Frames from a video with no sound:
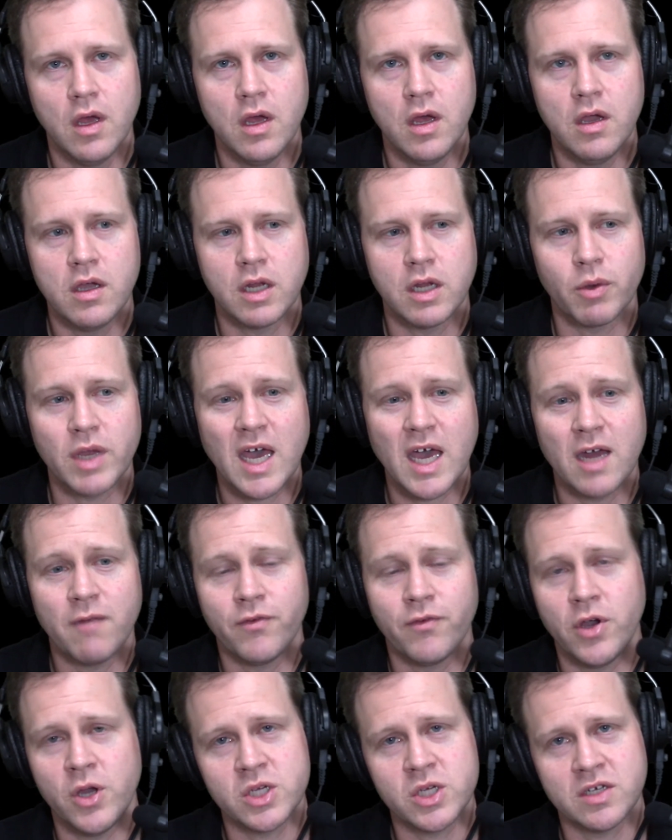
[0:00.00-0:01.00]
Now, we had
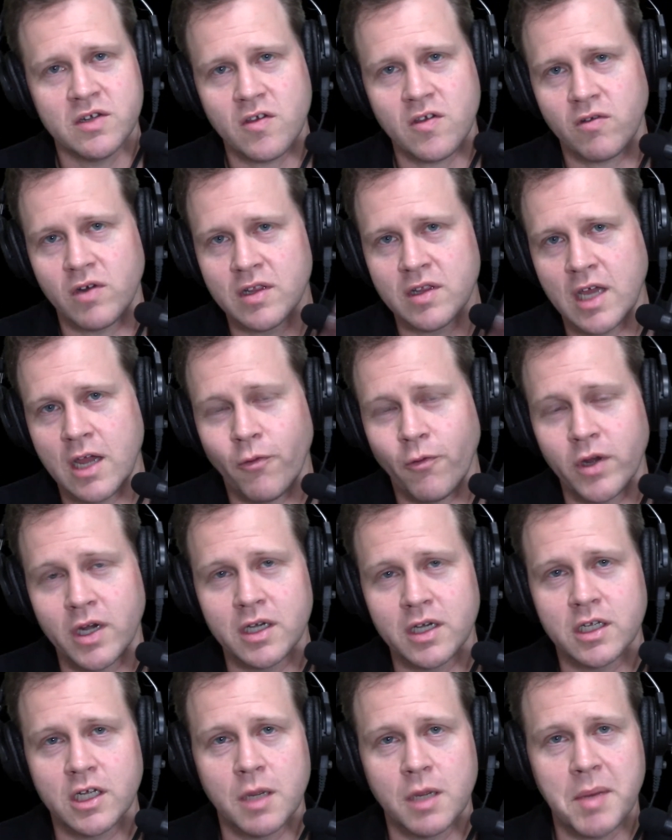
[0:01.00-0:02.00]
version history there if we needed
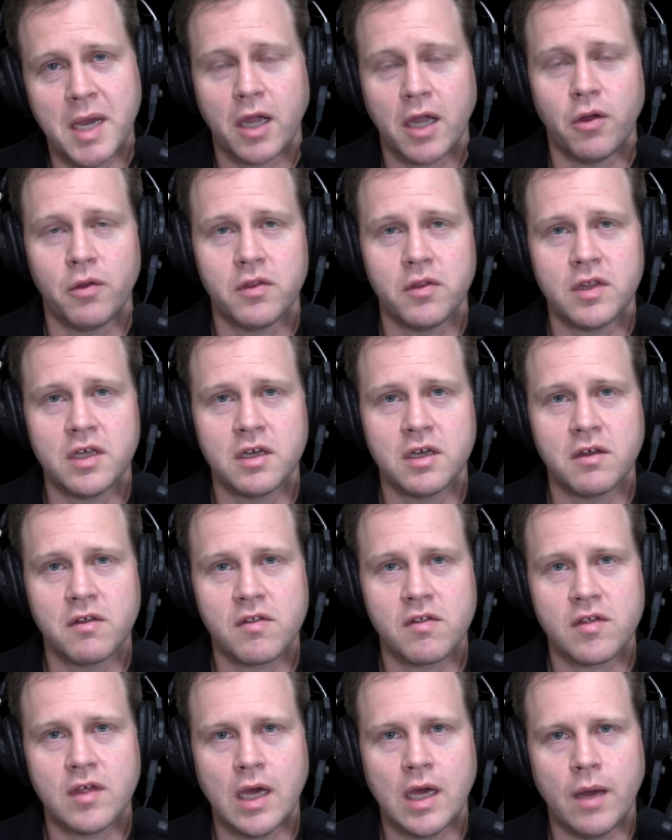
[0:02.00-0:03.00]
to go back on
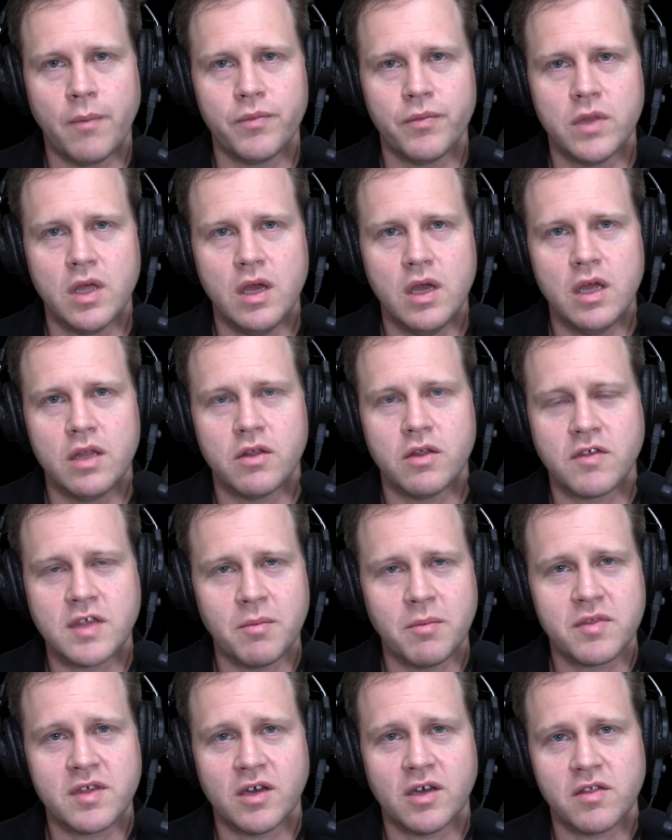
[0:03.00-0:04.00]
things. There's
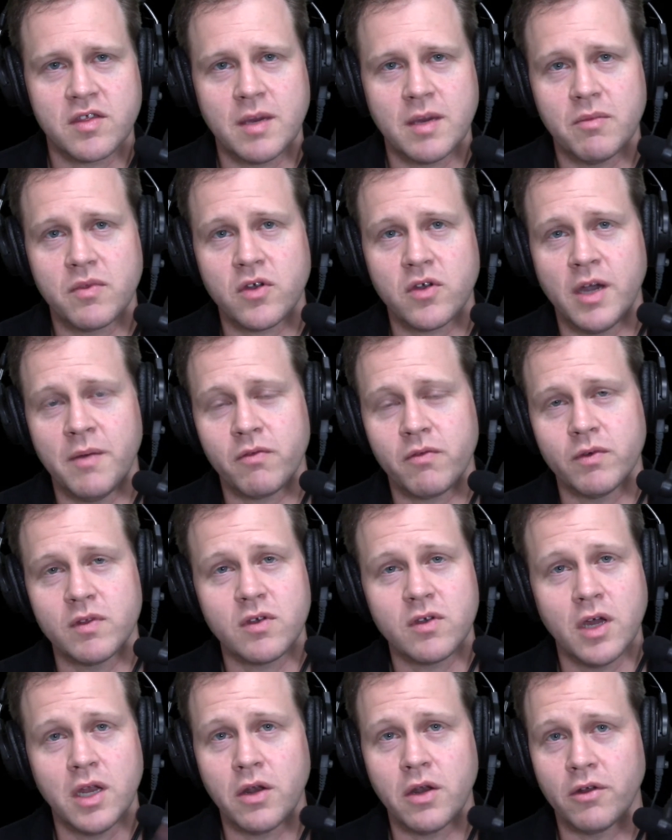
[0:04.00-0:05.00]
sometimes we
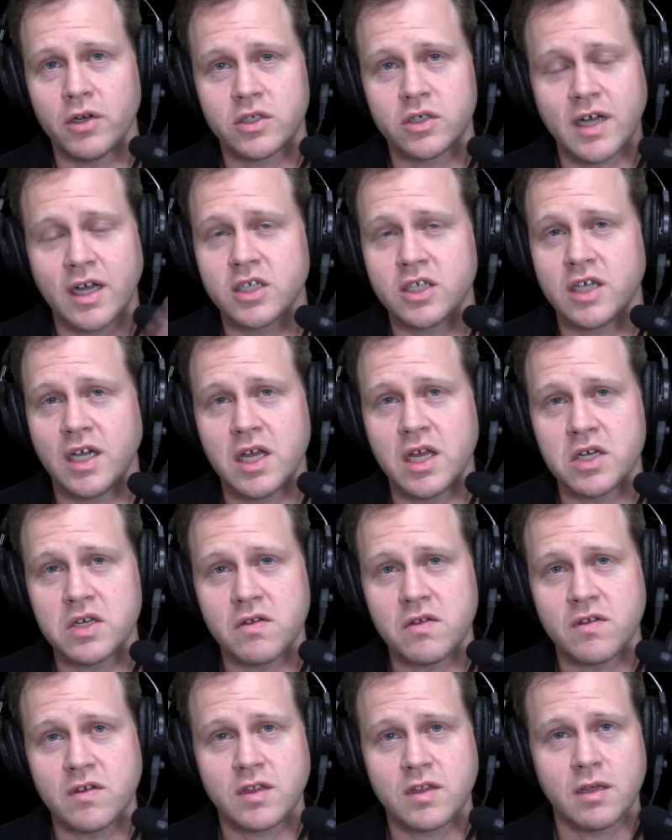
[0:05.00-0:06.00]
turned on track
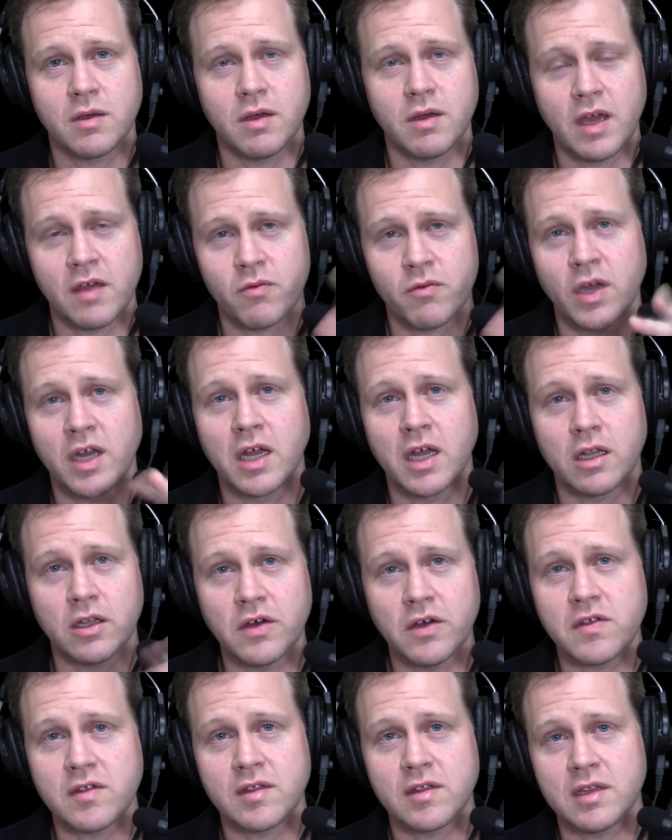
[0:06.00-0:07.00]
changes just as we're getting
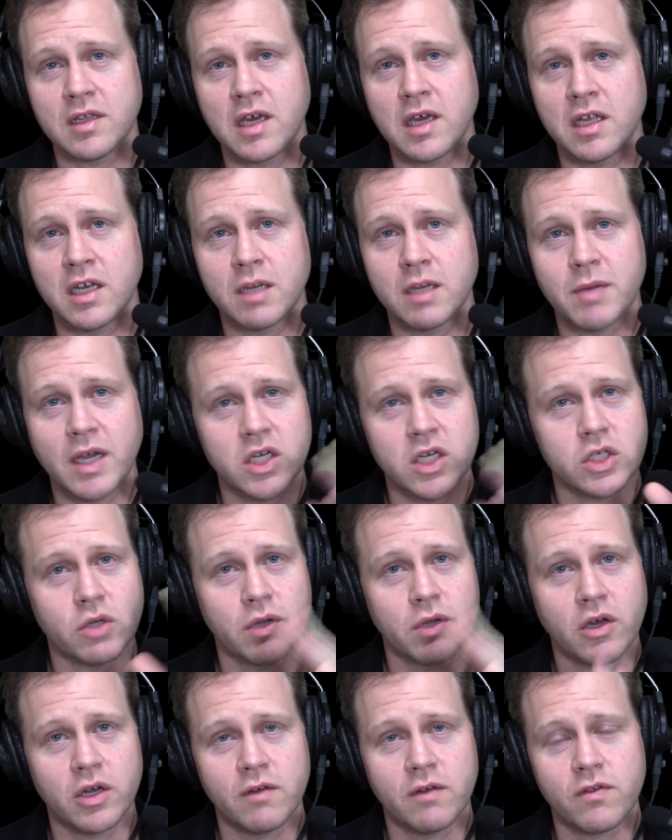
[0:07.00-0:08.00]
closer to the end to make sure we
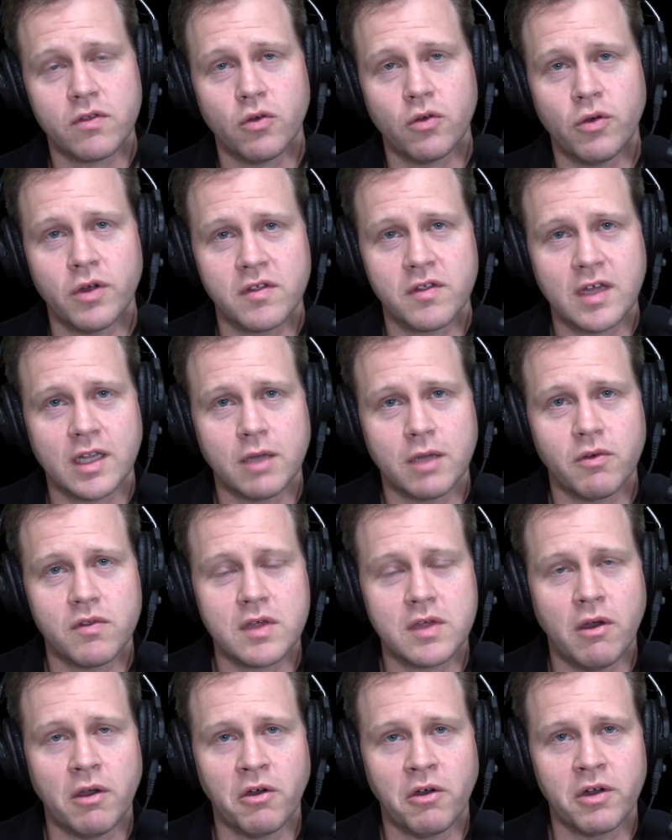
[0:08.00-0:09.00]
kind of saw exactly what's
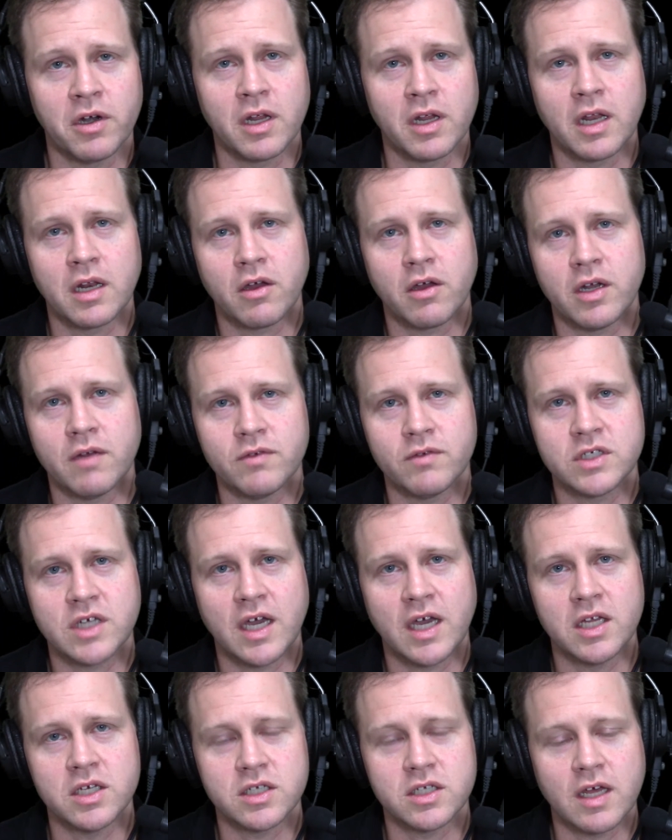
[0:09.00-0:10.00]
going on and kind of
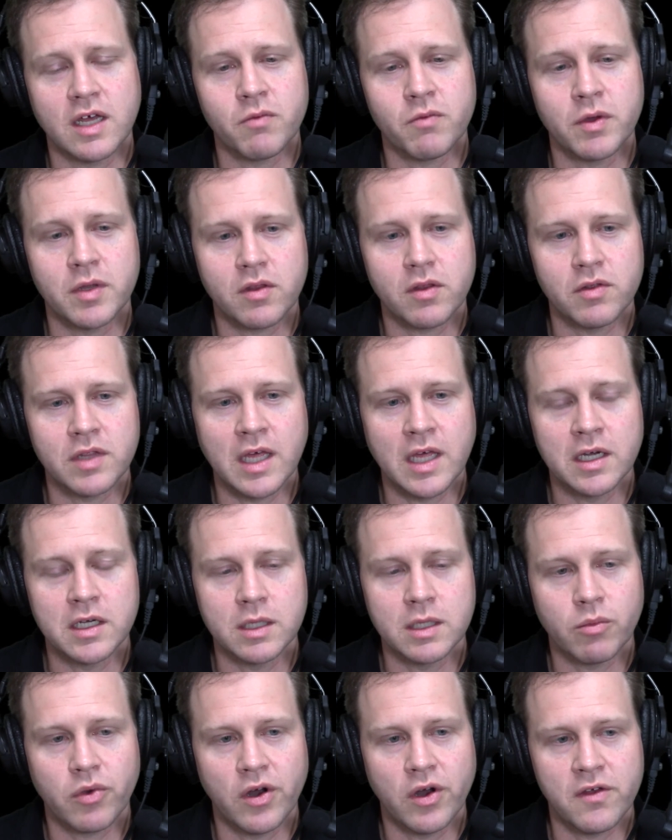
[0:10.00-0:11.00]
changed it as we went through the
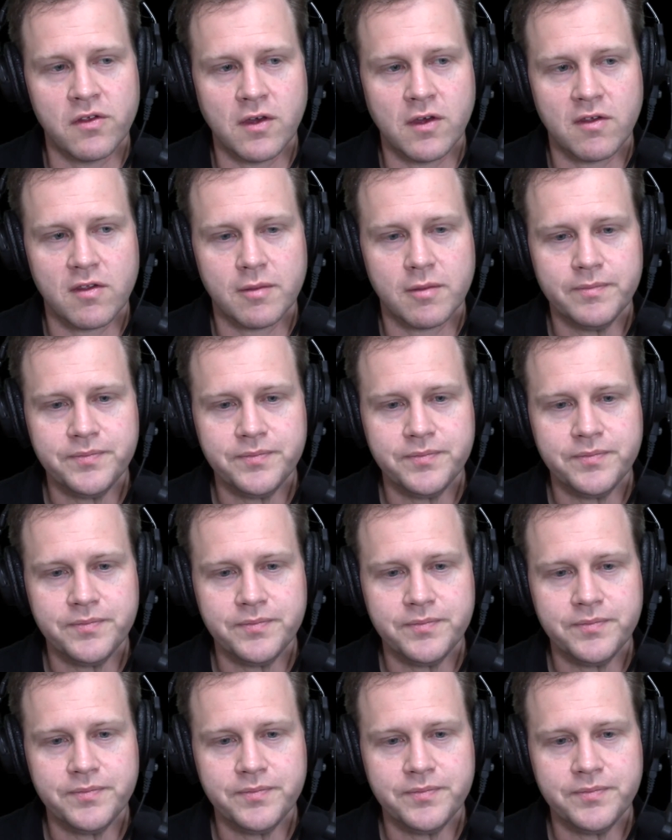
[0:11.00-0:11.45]
editing process.